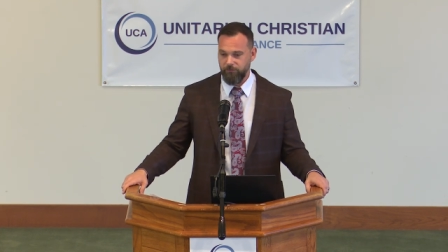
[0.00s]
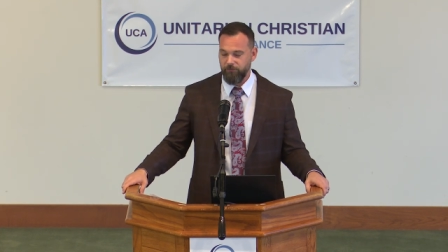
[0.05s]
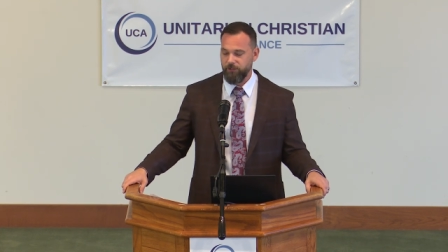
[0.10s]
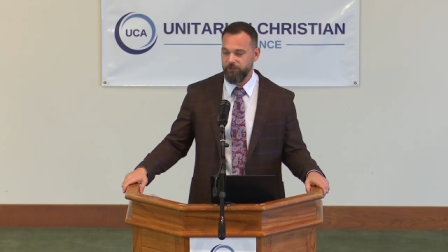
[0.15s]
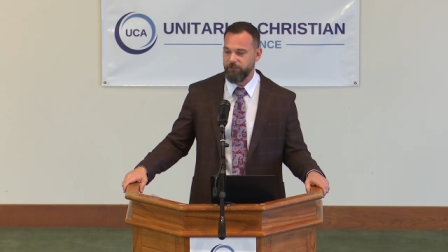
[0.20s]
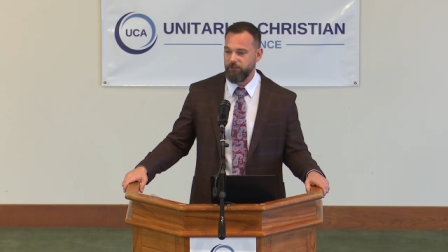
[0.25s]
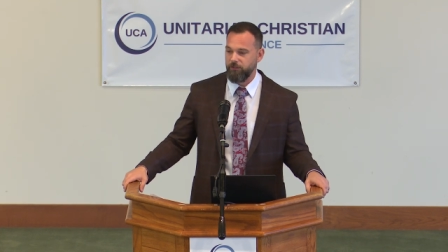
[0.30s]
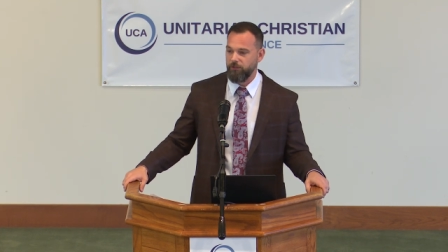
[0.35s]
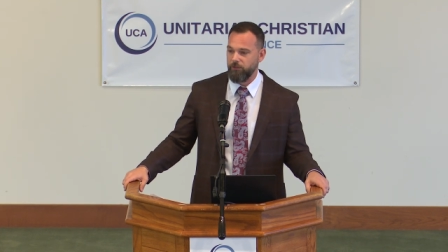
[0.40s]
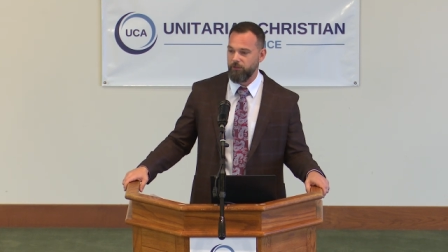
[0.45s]

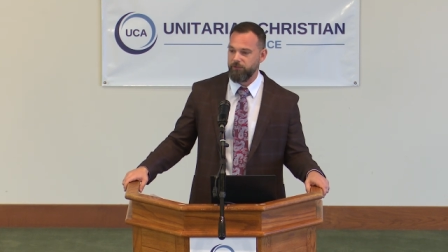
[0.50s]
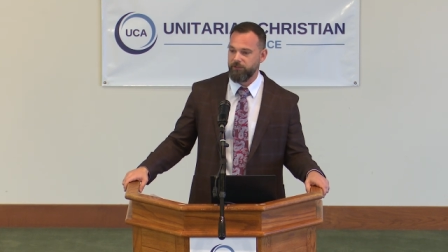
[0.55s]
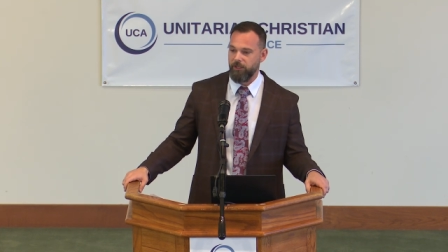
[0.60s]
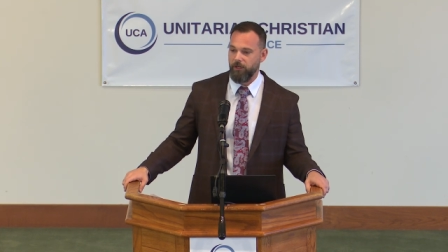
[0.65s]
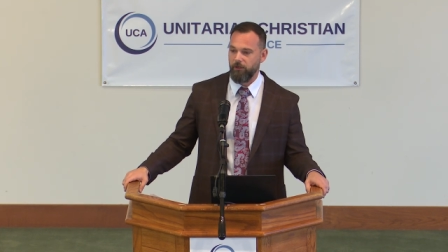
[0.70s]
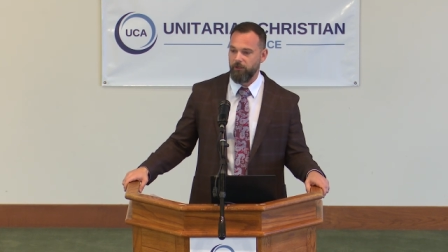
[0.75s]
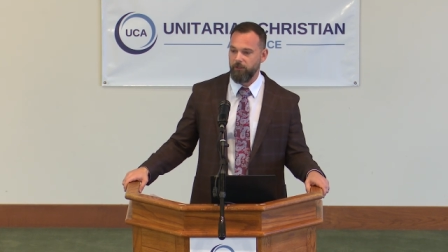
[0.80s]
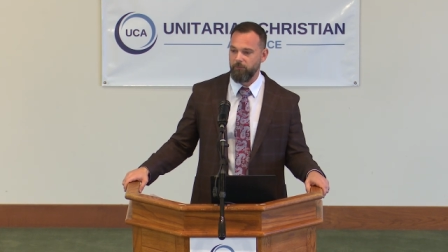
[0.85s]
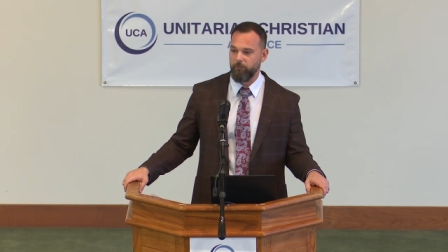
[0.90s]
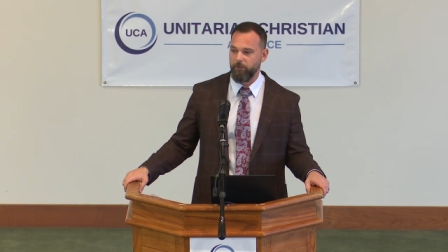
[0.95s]
Christian
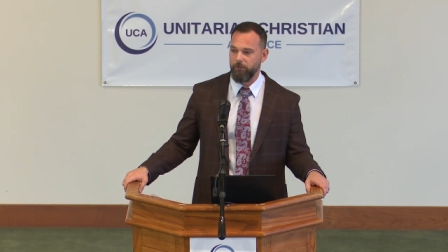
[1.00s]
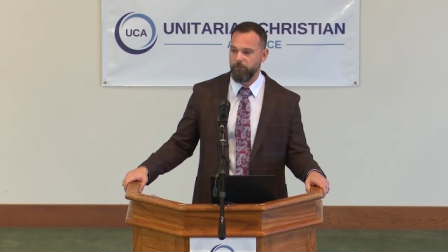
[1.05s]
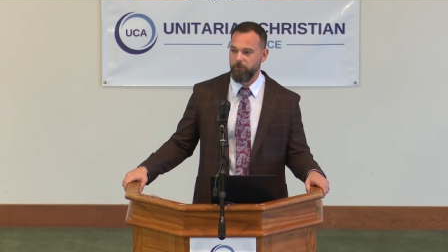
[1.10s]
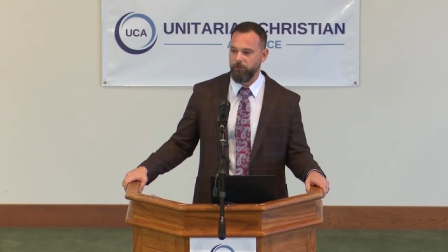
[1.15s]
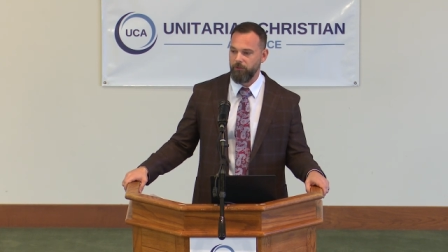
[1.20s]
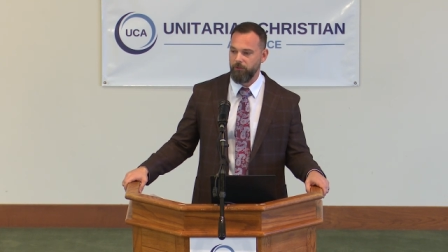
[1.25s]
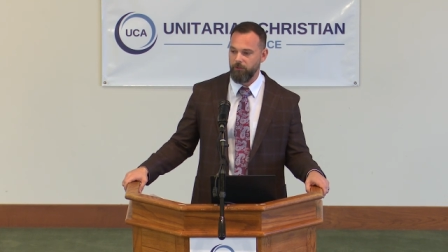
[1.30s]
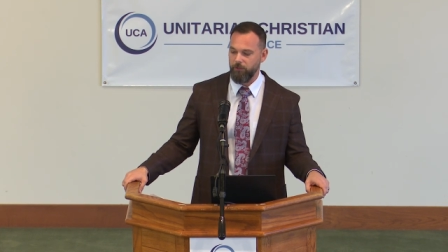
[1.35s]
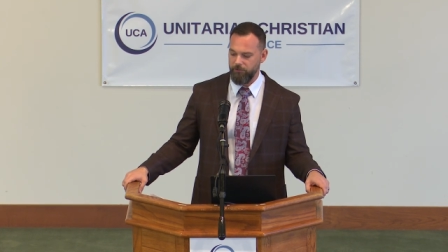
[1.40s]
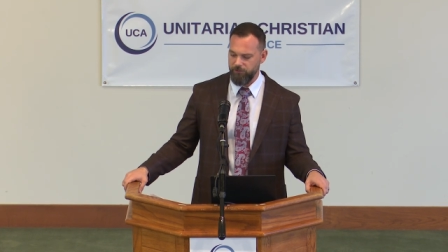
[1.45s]
Unitarian,
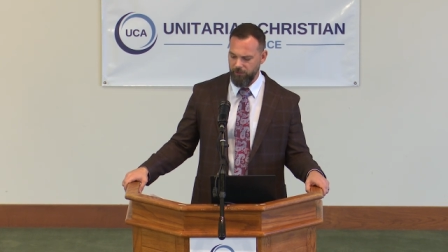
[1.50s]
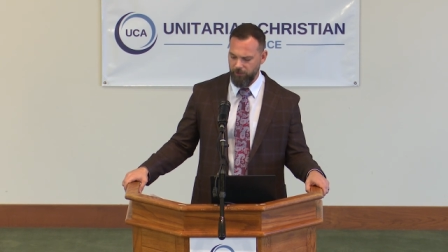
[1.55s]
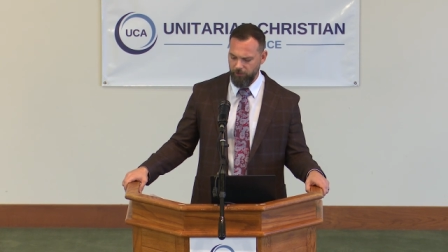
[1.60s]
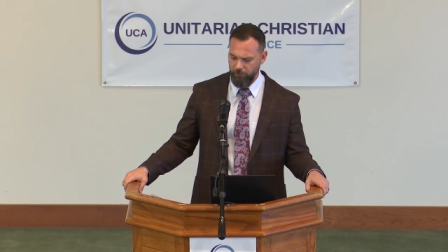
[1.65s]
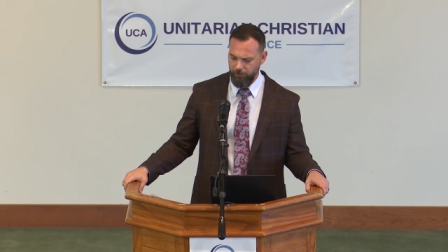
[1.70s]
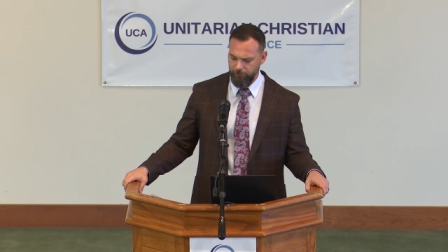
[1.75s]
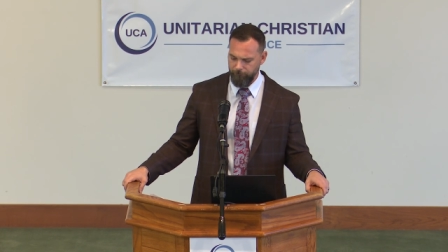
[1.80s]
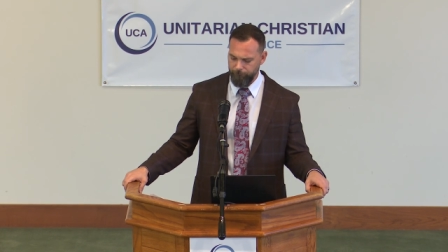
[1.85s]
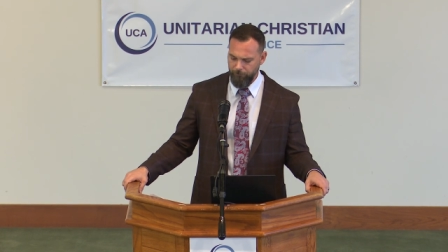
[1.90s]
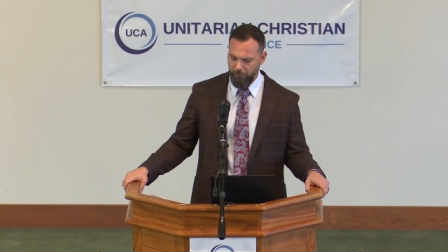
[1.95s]
biblical
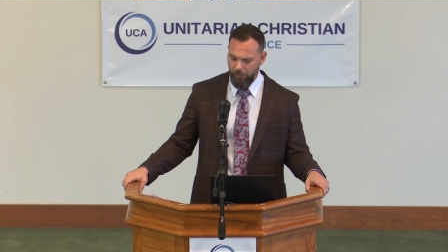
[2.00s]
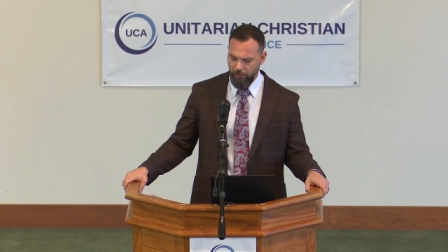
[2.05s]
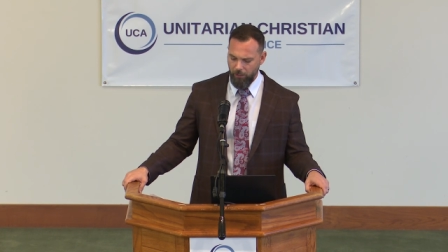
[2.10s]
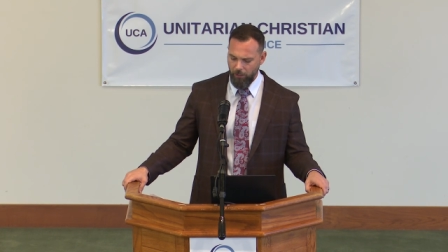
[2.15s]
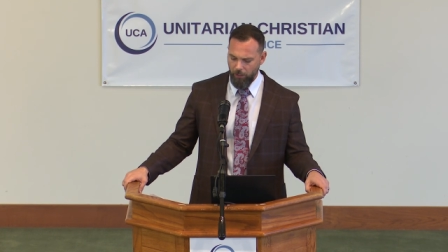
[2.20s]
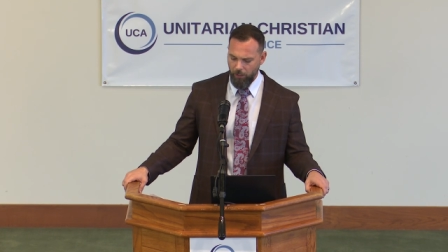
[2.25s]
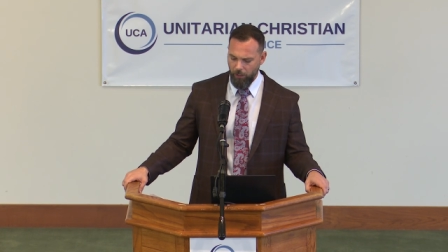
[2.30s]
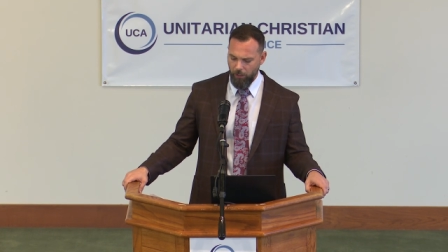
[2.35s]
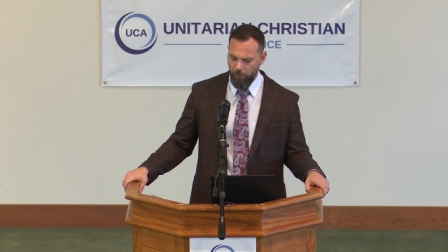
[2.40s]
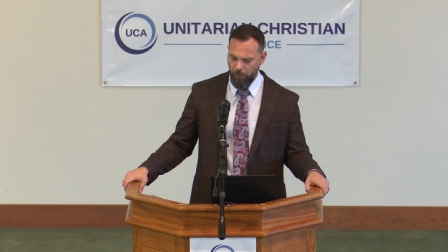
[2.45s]
Unitarian,
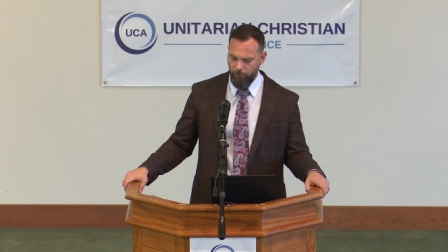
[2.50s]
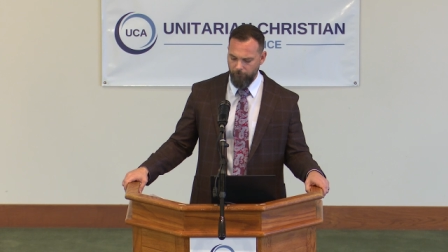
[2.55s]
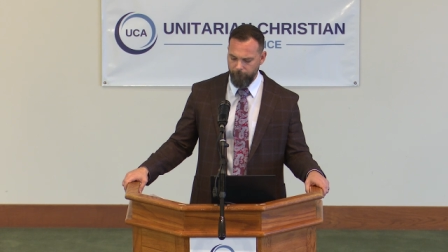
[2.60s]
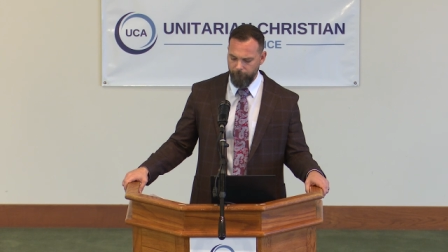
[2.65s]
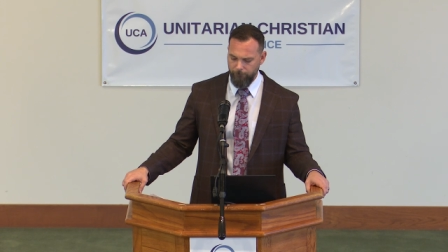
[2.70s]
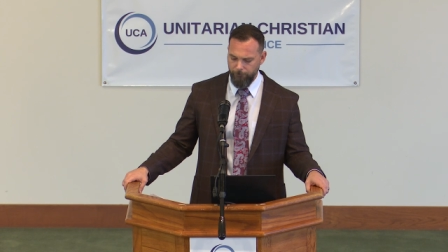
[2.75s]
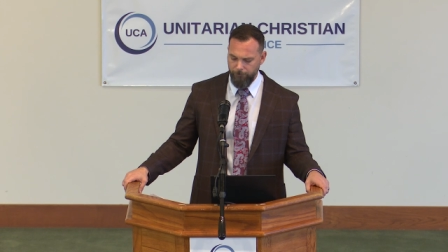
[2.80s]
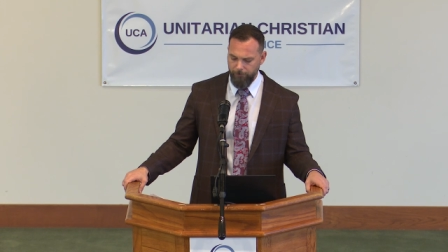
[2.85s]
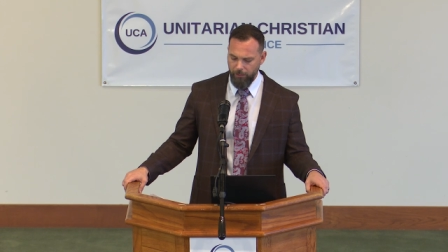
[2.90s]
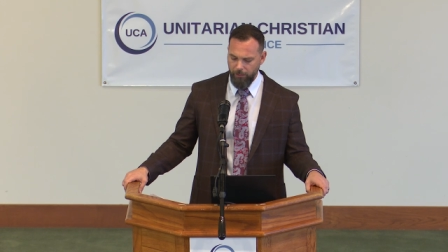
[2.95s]
um,